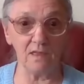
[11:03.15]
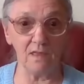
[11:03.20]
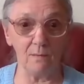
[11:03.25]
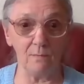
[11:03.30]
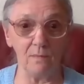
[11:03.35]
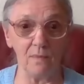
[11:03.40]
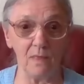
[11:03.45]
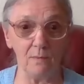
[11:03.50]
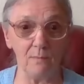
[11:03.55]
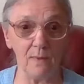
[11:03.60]
within
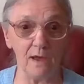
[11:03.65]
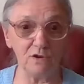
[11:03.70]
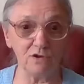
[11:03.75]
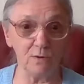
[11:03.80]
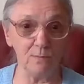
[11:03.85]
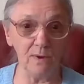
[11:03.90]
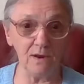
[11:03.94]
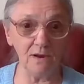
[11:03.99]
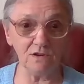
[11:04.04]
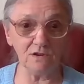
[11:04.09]
the, the
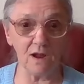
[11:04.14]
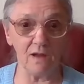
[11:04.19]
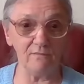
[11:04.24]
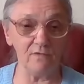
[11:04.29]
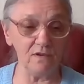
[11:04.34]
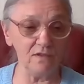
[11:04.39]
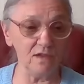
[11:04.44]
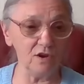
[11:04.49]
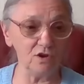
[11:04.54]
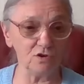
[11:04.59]
measurements,
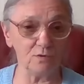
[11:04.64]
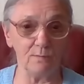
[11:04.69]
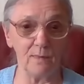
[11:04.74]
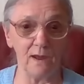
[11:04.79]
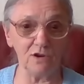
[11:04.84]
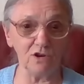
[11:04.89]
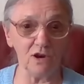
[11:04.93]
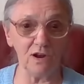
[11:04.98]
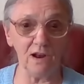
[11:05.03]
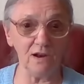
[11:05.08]
everything. She
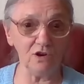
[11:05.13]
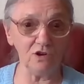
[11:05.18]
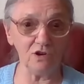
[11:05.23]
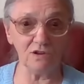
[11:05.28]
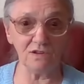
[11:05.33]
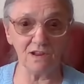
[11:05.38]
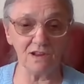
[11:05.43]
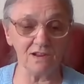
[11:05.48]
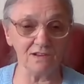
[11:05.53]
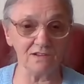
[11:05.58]
measured it.
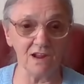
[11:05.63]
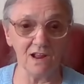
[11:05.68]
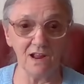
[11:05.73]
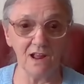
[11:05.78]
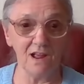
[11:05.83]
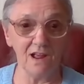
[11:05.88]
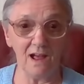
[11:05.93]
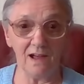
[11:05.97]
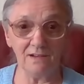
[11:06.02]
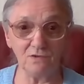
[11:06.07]
She says,
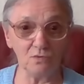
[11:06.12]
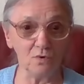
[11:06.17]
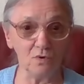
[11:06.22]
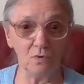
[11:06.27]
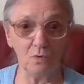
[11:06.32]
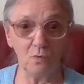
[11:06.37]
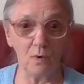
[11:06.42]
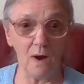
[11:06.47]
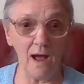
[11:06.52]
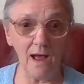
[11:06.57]
I
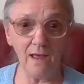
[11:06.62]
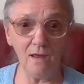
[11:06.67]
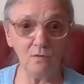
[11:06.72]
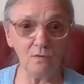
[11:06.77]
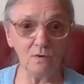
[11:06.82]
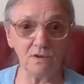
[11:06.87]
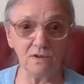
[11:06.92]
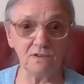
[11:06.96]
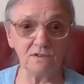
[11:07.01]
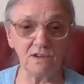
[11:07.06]
don't know why
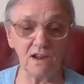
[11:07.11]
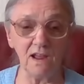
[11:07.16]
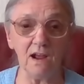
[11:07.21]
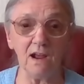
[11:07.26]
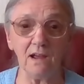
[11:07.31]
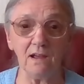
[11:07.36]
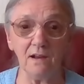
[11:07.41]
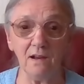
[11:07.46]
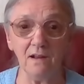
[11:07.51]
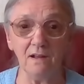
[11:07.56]
you wouldn't
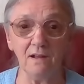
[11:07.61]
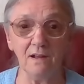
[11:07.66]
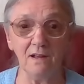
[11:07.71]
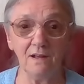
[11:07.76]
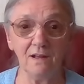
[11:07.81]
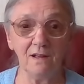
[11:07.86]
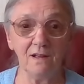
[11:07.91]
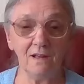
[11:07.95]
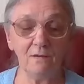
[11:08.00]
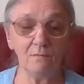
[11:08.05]
take it.
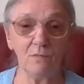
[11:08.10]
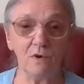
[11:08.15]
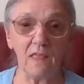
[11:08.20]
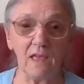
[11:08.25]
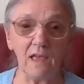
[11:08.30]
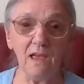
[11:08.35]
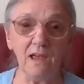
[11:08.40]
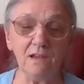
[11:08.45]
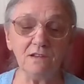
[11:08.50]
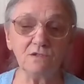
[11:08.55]

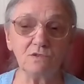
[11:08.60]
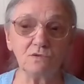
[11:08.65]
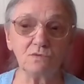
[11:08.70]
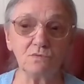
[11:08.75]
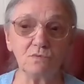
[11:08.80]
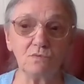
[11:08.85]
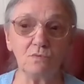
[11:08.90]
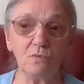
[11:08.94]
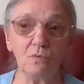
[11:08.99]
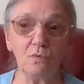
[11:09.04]
But there
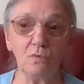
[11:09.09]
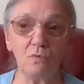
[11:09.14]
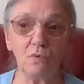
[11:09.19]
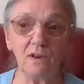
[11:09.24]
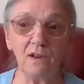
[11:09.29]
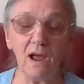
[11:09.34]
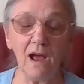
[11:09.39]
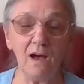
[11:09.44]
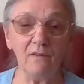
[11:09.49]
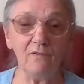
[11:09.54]
is
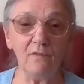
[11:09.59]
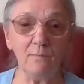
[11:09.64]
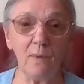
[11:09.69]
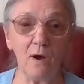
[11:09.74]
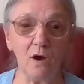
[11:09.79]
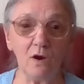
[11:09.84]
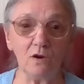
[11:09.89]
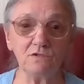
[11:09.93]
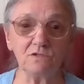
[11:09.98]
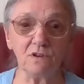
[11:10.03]
when you have a
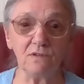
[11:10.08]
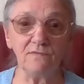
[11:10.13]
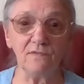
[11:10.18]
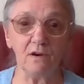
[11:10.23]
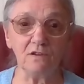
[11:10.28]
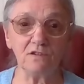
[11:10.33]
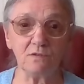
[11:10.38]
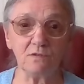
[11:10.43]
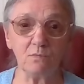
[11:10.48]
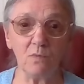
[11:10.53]
parcel
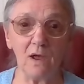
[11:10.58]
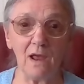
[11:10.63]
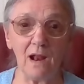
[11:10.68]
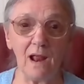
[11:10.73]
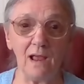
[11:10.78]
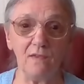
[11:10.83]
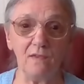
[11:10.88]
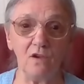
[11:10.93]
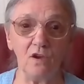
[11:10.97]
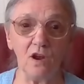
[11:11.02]
for
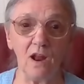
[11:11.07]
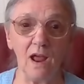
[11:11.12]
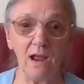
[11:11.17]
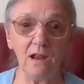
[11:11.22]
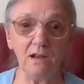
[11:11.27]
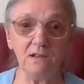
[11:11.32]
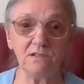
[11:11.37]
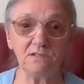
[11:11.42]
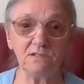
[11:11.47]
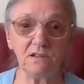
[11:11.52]
somewhere like the
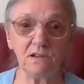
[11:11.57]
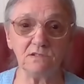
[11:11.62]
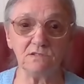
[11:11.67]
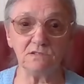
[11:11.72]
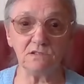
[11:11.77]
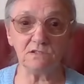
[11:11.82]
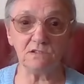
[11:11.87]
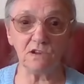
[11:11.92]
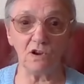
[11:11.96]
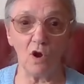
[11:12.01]
United
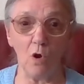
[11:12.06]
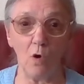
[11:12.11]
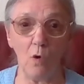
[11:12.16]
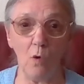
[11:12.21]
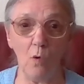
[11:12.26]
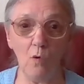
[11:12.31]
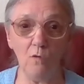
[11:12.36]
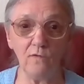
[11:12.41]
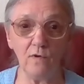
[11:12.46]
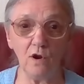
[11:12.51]
States, there's an
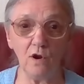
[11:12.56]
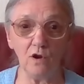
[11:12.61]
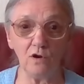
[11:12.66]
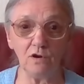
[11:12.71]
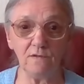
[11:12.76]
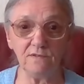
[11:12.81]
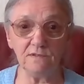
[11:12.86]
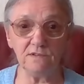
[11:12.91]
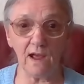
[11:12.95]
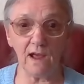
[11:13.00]
awful
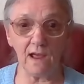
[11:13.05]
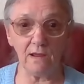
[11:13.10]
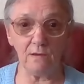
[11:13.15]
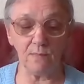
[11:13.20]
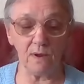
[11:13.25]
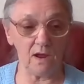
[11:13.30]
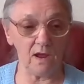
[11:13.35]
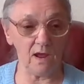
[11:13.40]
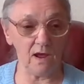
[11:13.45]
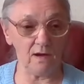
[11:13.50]
lot of
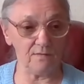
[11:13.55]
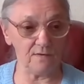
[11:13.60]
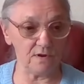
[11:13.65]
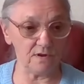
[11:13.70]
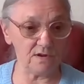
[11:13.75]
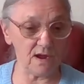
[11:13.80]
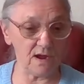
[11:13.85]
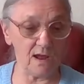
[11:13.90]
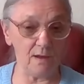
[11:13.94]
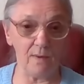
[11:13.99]
typing. You have
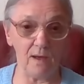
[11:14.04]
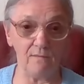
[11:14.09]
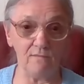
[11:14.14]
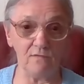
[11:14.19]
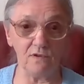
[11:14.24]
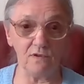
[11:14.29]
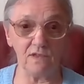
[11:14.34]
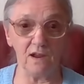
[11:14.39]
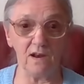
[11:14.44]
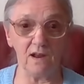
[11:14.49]
to type
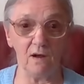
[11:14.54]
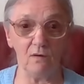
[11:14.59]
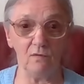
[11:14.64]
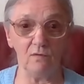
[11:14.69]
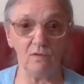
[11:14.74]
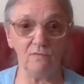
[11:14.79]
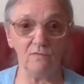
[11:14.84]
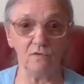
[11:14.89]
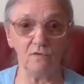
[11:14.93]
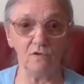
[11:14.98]
everything
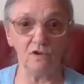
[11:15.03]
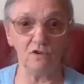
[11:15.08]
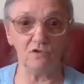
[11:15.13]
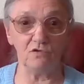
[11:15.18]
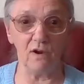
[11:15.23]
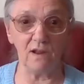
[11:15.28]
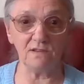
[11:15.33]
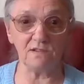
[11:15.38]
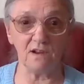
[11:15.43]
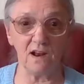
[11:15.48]
down, the full
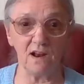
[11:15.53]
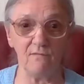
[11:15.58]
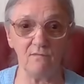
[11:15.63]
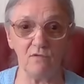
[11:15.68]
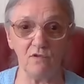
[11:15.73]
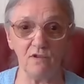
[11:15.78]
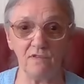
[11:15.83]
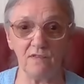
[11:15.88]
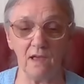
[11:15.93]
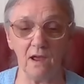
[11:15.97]
address and
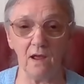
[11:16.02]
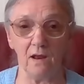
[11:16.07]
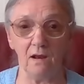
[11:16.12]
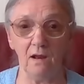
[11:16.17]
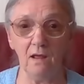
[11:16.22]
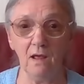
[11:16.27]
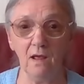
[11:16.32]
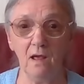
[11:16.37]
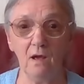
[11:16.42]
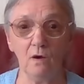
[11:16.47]
everything,
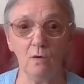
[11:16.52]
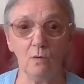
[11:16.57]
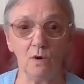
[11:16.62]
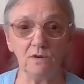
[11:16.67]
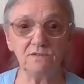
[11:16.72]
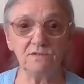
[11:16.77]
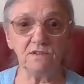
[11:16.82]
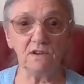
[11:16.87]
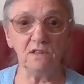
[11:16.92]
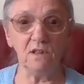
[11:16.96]
and
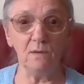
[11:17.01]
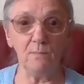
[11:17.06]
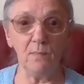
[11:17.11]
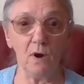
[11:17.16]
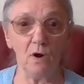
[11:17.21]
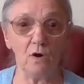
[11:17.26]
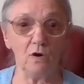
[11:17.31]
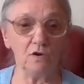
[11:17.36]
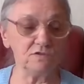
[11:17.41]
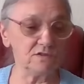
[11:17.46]
what's in the
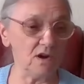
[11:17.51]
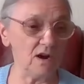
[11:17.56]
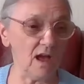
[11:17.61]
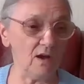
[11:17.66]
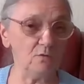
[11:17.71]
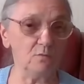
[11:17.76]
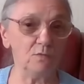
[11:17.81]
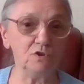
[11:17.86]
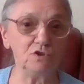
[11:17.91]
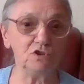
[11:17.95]

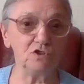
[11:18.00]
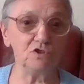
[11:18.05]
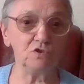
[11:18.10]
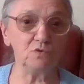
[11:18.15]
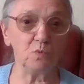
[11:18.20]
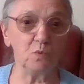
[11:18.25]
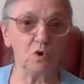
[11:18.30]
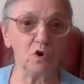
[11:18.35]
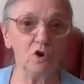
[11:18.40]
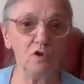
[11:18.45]
parcel, how much
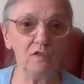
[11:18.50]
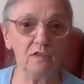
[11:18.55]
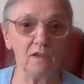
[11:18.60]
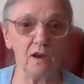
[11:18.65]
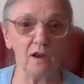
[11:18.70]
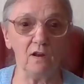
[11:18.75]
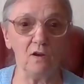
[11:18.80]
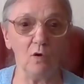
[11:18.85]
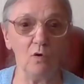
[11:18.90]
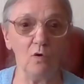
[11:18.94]
it's
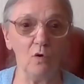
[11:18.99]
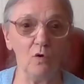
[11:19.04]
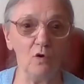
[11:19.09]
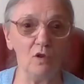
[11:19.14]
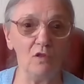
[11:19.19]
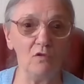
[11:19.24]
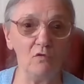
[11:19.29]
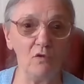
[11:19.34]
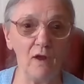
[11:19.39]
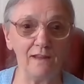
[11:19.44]
worth, and
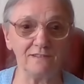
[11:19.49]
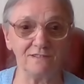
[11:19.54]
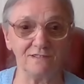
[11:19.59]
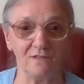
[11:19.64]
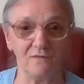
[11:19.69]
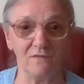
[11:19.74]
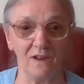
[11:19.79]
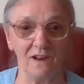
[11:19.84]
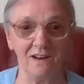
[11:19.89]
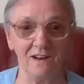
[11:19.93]
all the
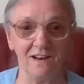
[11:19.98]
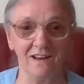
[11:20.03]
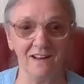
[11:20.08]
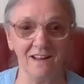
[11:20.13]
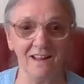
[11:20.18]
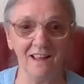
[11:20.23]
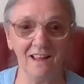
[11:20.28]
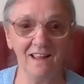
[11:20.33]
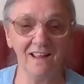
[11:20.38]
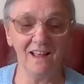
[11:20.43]
rest of it.
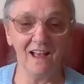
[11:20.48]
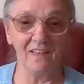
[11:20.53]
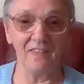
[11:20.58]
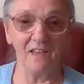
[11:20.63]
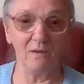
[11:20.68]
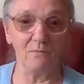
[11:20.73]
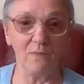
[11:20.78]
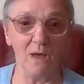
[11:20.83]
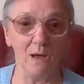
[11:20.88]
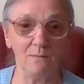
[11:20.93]
I
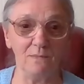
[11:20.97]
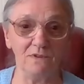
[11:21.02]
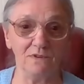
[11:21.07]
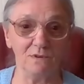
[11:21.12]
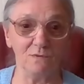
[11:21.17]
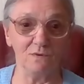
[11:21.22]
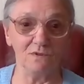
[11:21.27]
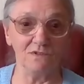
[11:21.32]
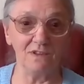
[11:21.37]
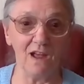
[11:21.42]
think maybe
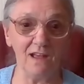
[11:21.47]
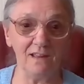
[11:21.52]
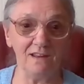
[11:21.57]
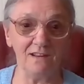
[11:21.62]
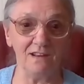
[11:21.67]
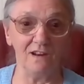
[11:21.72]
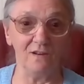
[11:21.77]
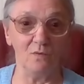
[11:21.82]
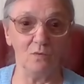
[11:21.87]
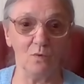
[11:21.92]
it was that
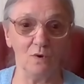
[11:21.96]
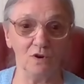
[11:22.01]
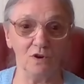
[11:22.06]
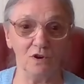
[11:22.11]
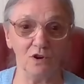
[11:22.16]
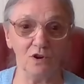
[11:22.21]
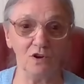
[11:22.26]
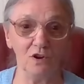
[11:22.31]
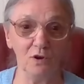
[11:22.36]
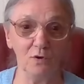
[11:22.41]
he didn't
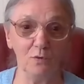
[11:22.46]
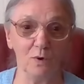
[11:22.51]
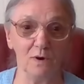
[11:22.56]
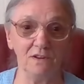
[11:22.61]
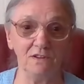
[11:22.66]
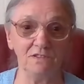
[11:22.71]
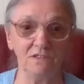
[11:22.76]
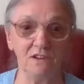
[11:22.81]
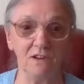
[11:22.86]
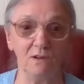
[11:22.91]
want to do
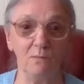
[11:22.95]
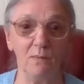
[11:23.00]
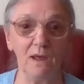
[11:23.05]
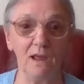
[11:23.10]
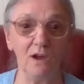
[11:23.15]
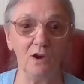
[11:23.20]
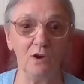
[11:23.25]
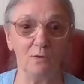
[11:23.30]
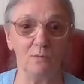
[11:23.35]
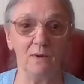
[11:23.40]
when he seen
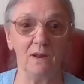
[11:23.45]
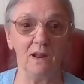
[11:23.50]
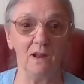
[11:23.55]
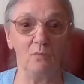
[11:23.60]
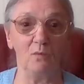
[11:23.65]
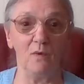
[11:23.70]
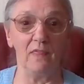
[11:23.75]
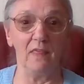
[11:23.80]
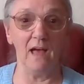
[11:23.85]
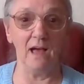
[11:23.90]
me coming
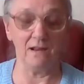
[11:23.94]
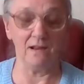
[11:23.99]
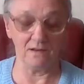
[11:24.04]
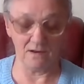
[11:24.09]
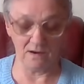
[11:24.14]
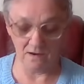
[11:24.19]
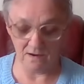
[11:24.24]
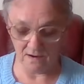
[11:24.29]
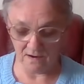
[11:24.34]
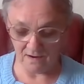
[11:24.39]
in with
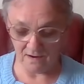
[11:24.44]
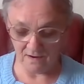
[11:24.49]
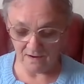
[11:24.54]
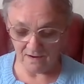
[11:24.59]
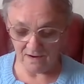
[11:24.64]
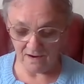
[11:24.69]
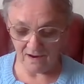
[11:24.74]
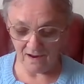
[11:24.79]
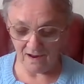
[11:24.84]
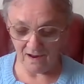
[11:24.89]
that.
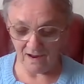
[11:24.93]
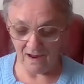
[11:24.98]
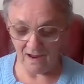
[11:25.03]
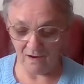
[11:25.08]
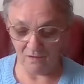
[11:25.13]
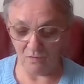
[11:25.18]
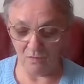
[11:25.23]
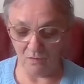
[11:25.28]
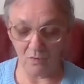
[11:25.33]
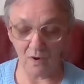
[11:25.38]

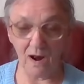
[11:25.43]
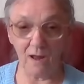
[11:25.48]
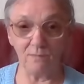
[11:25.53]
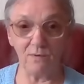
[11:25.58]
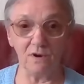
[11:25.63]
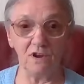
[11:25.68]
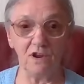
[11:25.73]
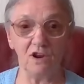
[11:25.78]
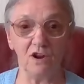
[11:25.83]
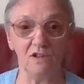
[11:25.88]
And when I
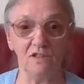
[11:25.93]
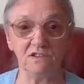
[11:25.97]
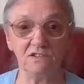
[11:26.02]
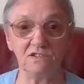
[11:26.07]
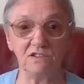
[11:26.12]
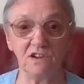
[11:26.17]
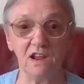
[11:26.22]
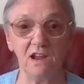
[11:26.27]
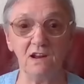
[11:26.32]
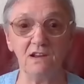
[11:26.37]
put it on
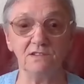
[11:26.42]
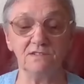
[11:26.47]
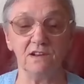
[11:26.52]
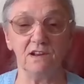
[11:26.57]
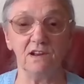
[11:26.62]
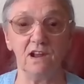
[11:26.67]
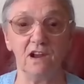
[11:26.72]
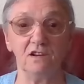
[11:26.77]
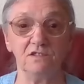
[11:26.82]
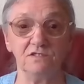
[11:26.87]
the scales,
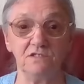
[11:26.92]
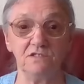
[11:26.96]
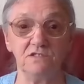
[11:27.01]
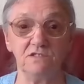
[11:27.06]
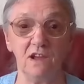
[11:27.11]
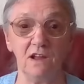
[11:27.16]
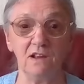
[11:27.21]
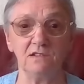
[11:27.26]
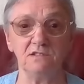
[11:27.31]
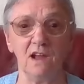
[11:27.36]
and he, because he
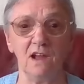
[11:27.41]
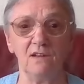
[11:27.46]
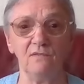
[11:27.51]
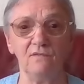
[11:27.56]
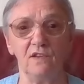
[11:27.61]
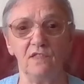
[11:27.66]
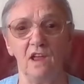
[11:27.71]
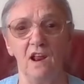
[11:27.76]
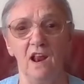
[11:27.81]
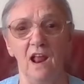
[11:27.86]
said, Is
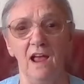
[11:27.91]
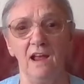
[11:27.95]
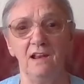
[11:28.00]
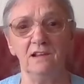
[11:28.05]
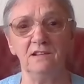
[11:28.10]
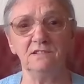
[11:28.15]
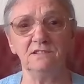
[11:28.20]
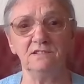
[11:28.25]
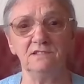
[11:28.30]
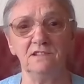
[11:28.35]
that for the
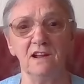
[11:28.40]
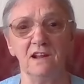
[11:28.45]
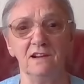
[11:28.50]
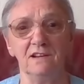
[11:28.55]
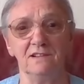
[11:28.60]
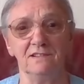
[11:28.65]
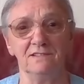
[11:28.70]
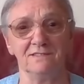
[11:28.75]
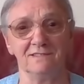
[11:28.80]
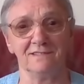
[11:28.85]
United
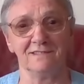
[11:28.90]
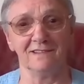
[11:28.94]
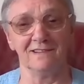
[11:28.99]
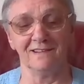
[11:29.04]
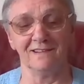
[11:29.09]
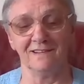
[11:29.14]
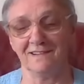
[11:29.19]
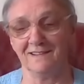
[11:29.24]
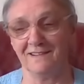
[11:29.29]
States?